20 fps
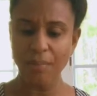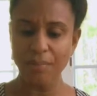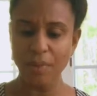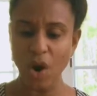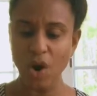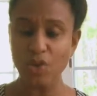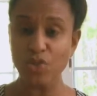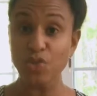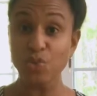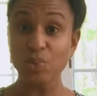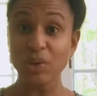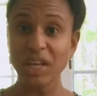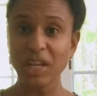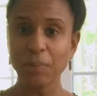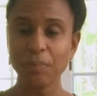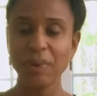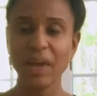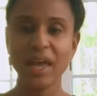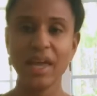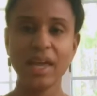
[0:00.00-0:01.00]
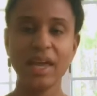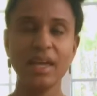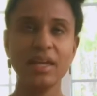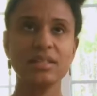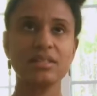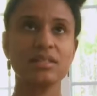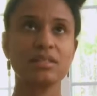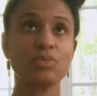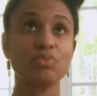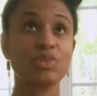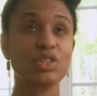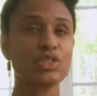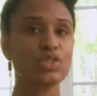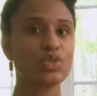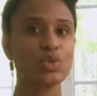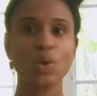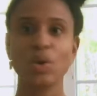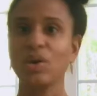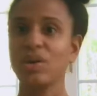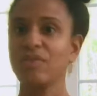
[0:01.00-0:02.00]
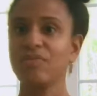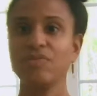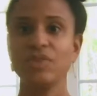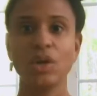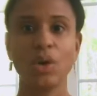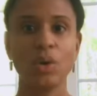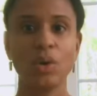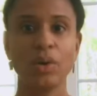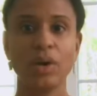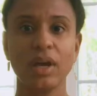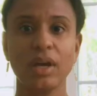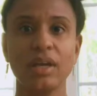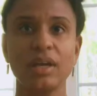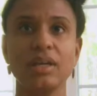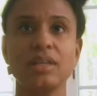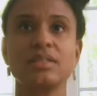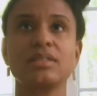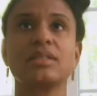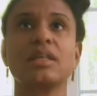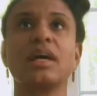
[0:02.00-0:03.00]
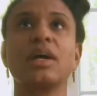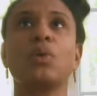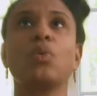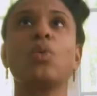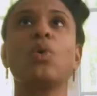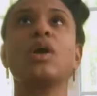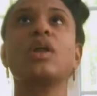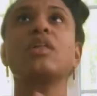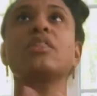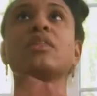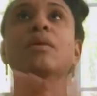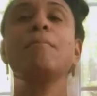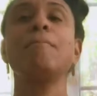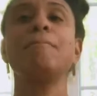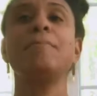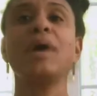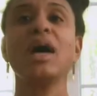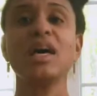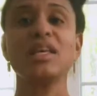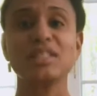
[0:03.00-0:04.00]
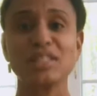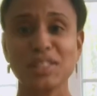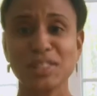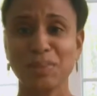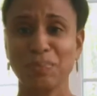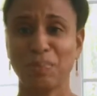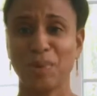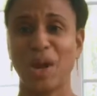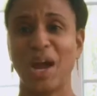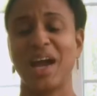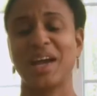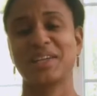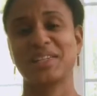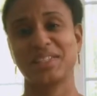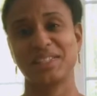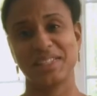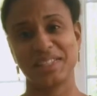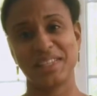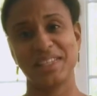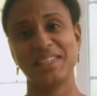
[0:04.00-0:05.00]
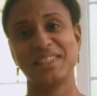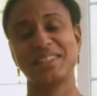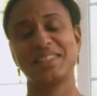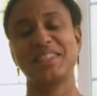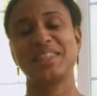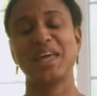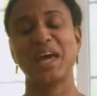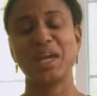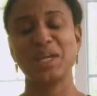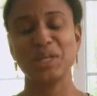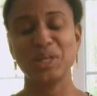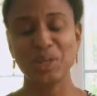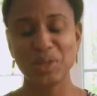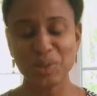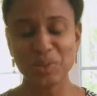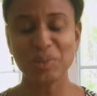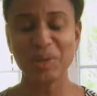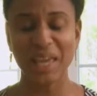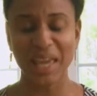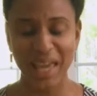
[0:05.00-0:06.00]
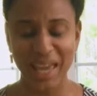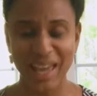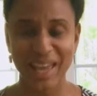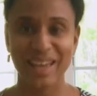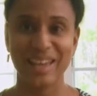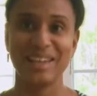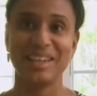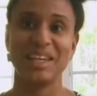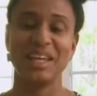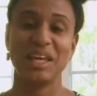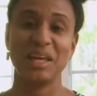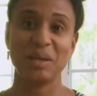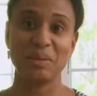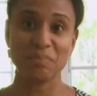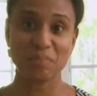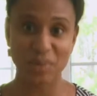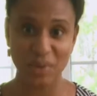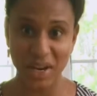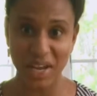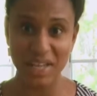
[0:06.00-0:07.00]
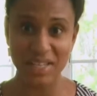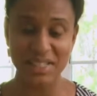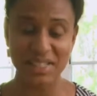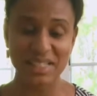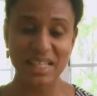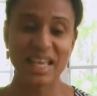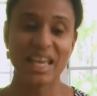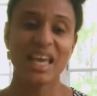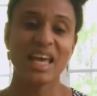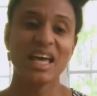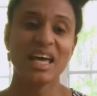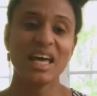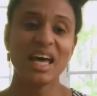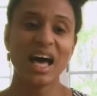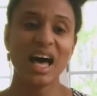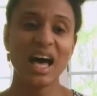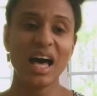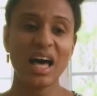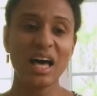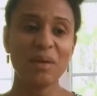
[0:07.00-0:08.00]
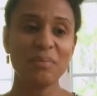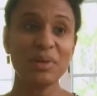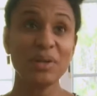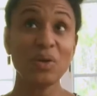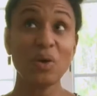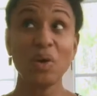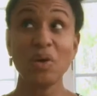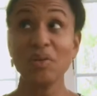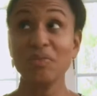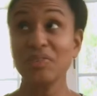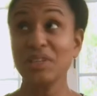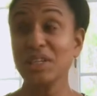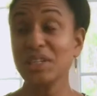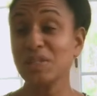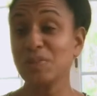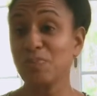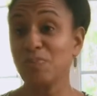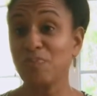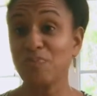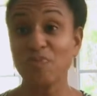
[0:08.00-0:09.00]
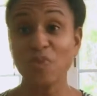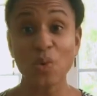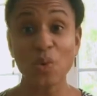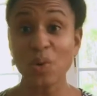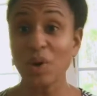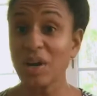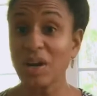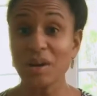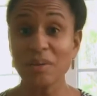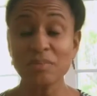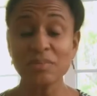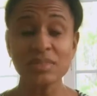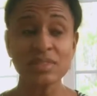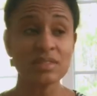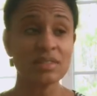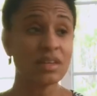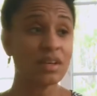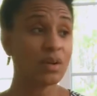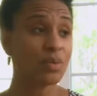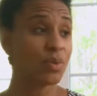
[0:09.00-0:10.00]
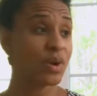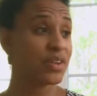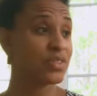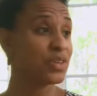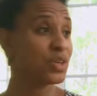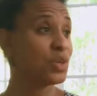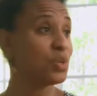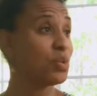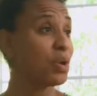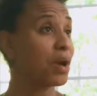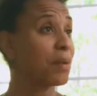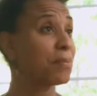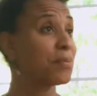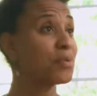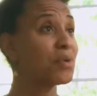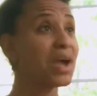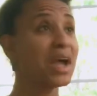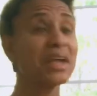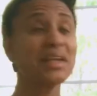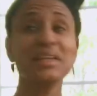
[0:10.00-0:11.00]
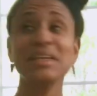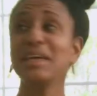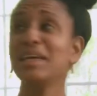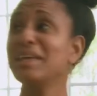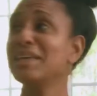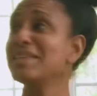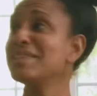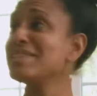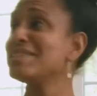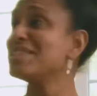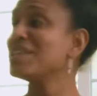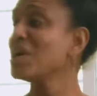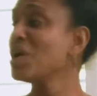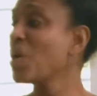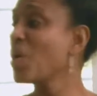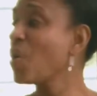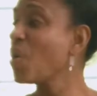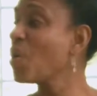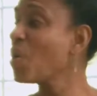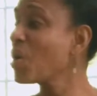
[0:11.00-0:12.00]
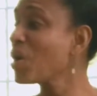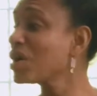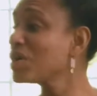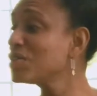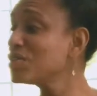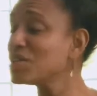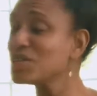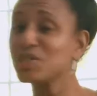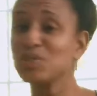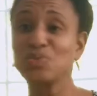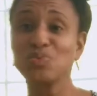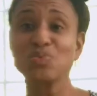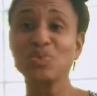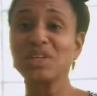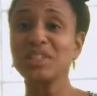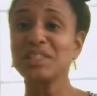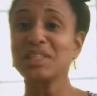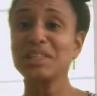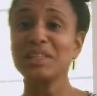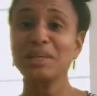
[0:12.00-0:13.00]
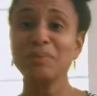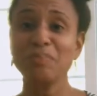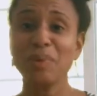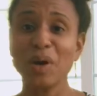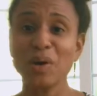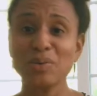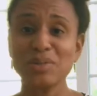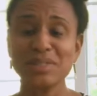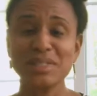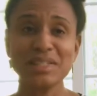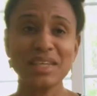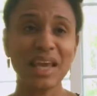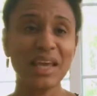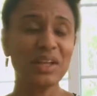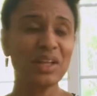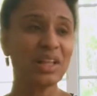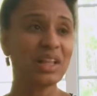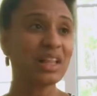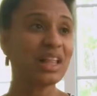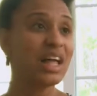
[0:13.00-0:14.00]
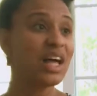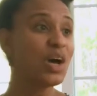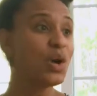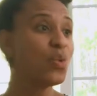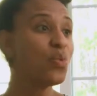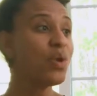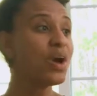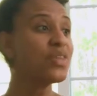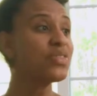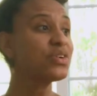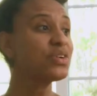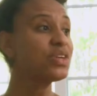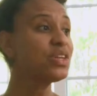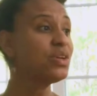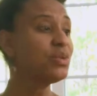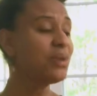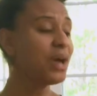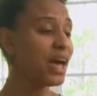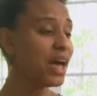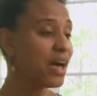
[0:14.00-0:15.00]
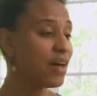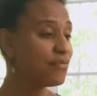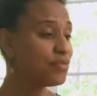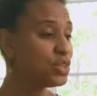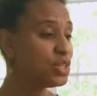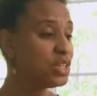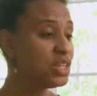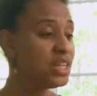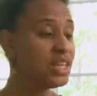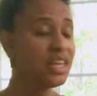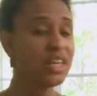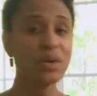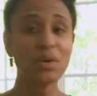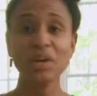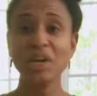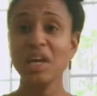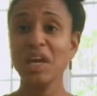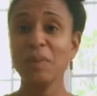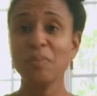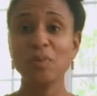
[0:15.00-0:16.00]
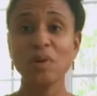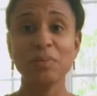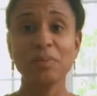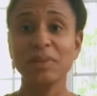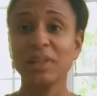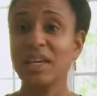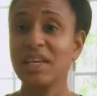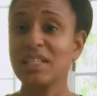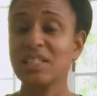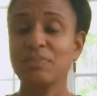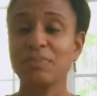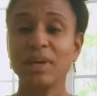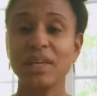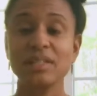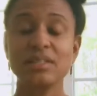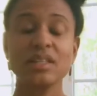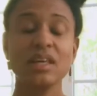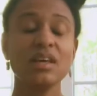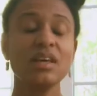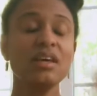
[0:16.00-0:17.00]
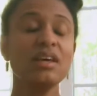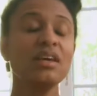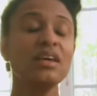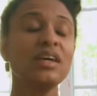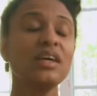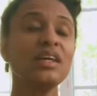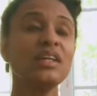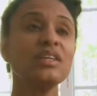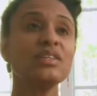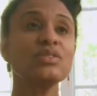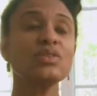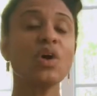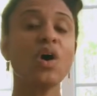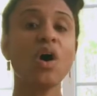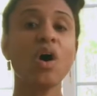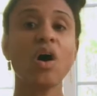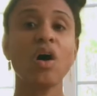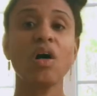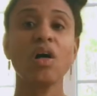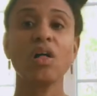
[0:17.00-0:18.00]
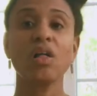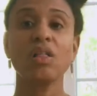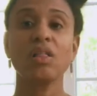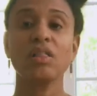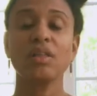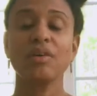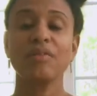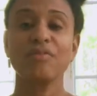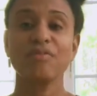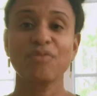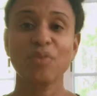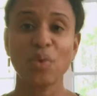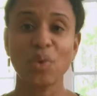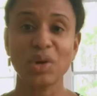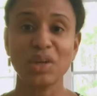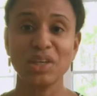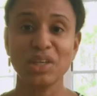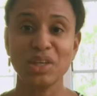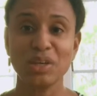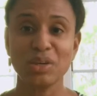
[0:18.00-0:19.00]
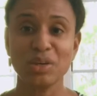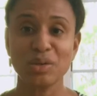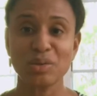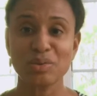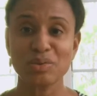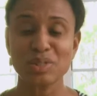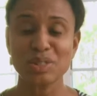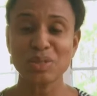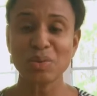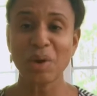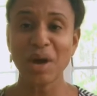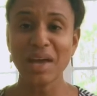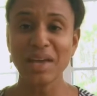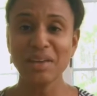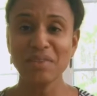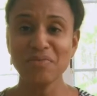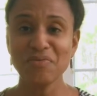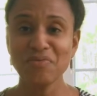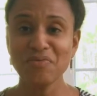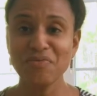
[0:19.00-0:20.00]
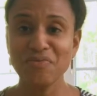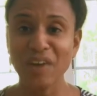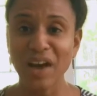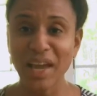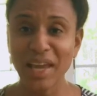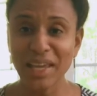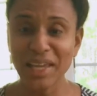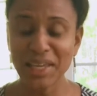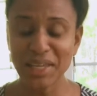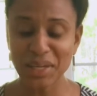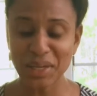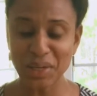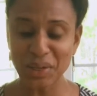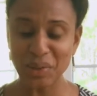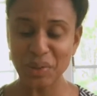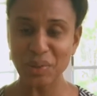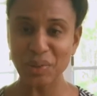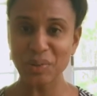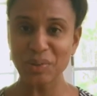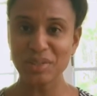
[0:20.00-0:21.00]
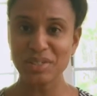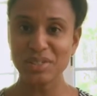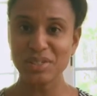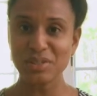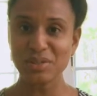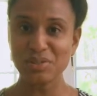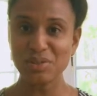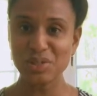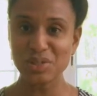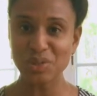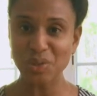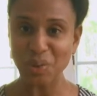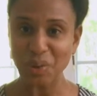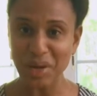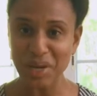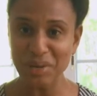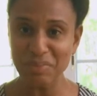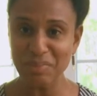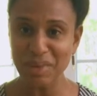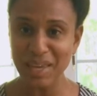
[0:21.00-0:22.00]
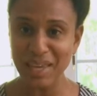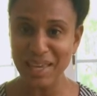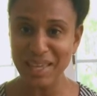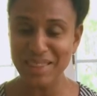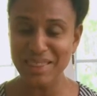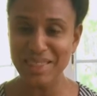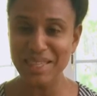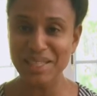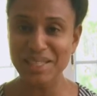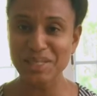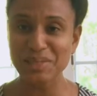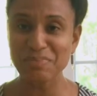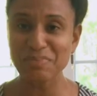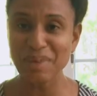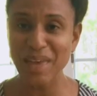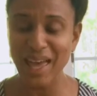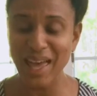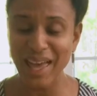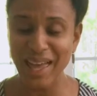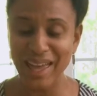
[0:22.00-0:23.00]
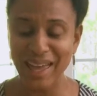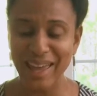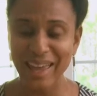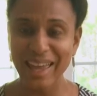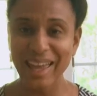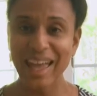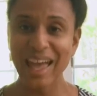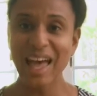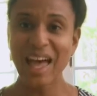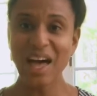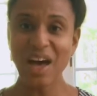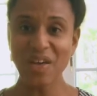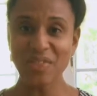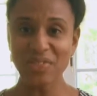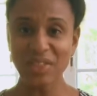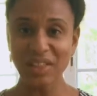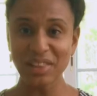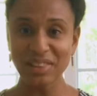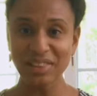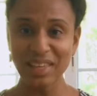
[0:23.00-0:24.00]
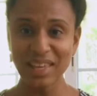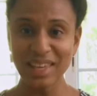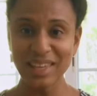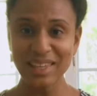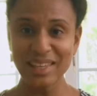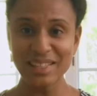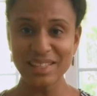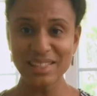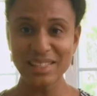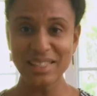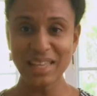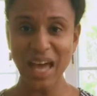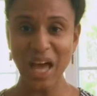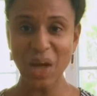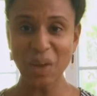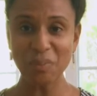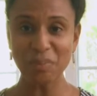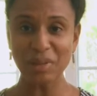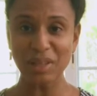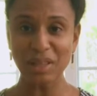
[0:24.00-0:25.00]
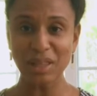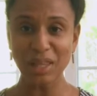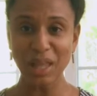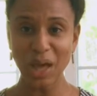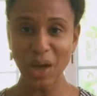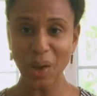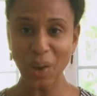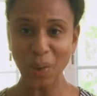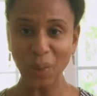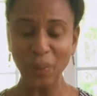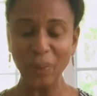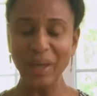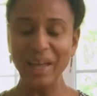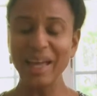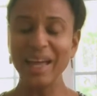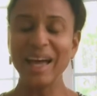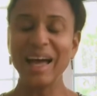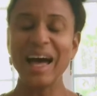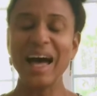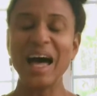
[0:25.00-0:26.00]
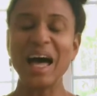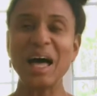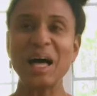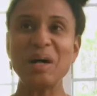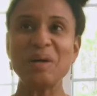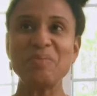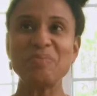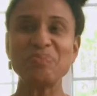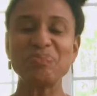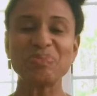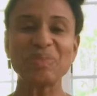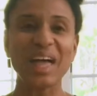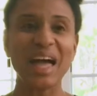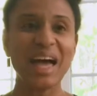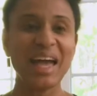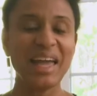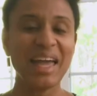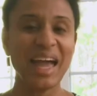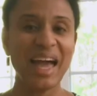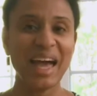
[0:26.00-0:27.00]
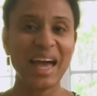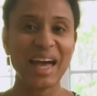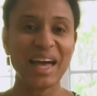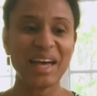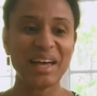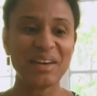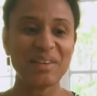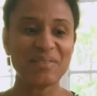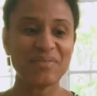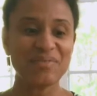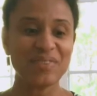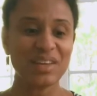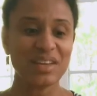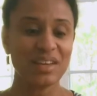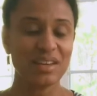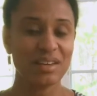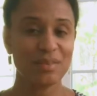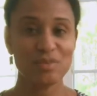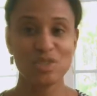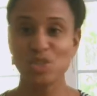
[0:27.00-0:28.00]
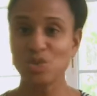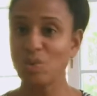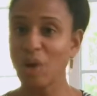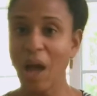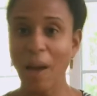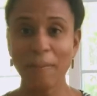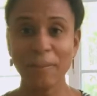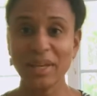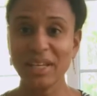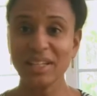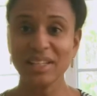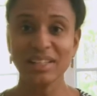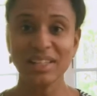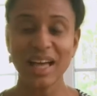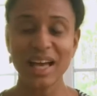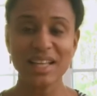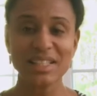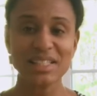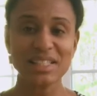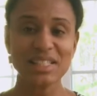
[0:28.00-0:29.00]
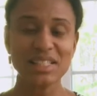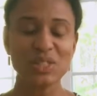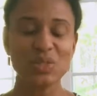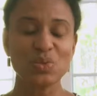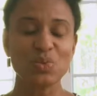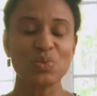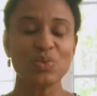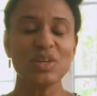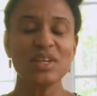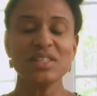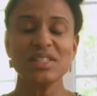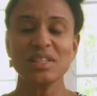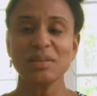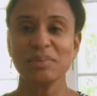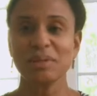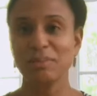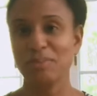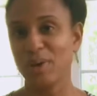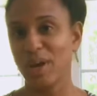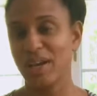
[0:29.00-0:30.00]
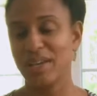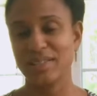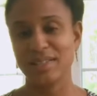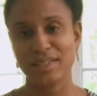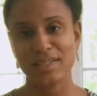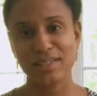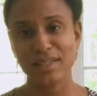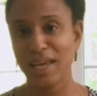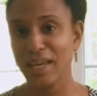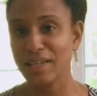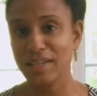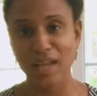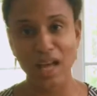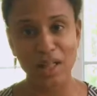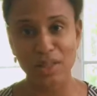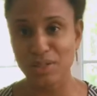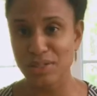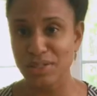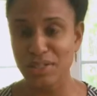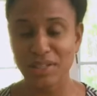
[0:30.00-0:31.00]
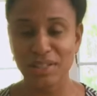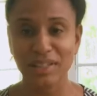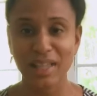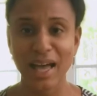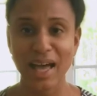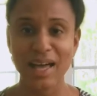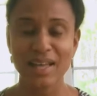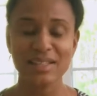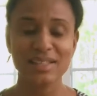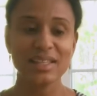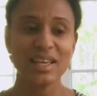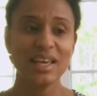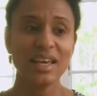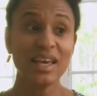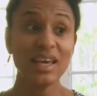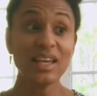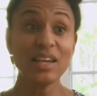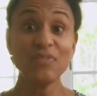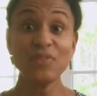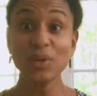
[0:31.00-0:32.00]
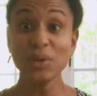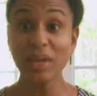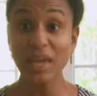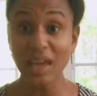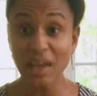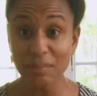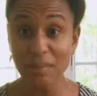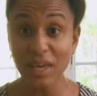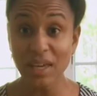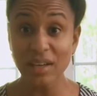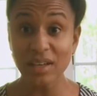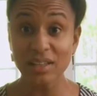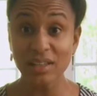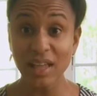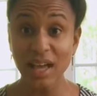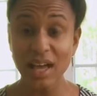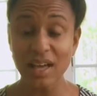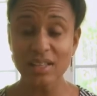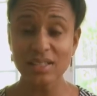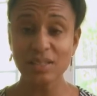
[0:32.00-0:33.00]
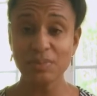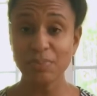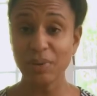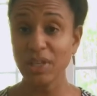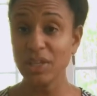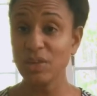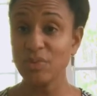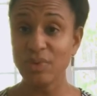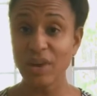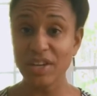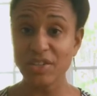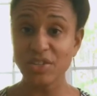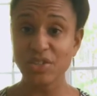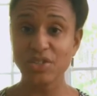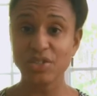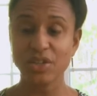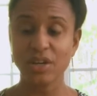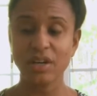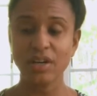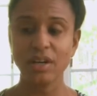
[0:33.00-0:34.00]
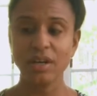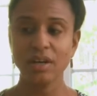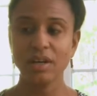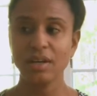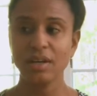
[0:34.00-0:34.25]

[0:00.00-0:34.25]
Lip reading: arthritic pains, restorative yoga is like one of the best practices that you can embrace. And all these forms, whether you are pregnant or just recently postnatal, whether you have knee or hip replacements, it is all for you. So I invite you to join me this May. The link is down below. I have drop-in classes, reasonably priced at $10 a class. And if you can't make a class, but you register,